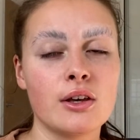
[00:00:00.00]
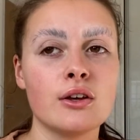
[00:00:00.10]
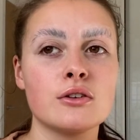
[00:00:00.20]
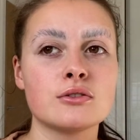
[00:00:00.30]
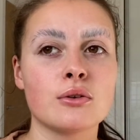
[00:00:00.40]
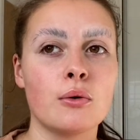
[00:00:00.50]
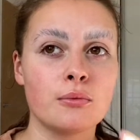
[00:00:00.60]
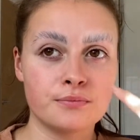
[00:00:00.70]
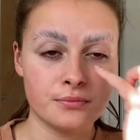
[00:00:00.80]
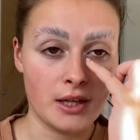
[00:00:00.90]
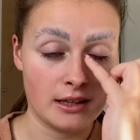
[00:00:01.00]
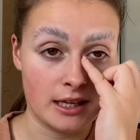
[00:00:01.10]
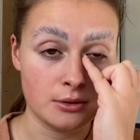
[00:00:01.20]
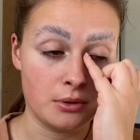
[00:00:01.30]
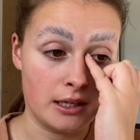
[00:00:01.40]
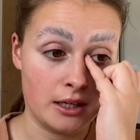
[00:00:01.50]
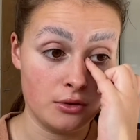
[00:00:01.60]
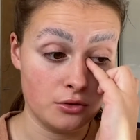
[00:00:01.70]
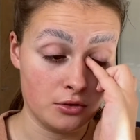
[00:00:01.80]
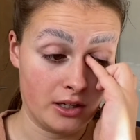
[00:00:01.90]
So like that's why you
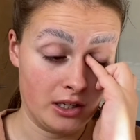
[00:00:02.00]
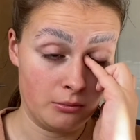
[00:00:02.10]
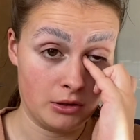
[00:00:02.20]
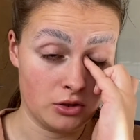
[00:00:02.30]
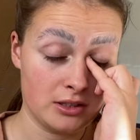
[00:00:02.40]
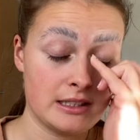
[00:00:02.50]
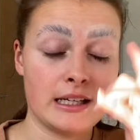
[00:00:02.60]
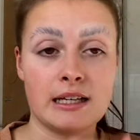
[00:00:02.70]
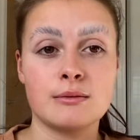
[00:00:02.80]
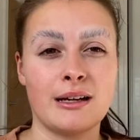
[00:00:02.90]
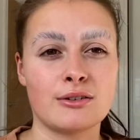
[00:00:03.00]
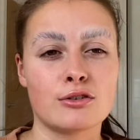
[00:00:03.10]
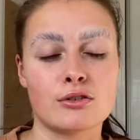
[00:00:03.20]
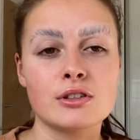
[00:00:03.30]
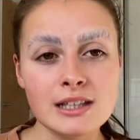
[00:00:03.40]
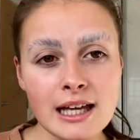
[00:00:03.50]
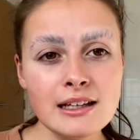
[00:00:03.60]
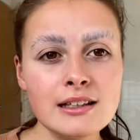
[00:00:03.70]
do that, and it means it sticks better to your skin,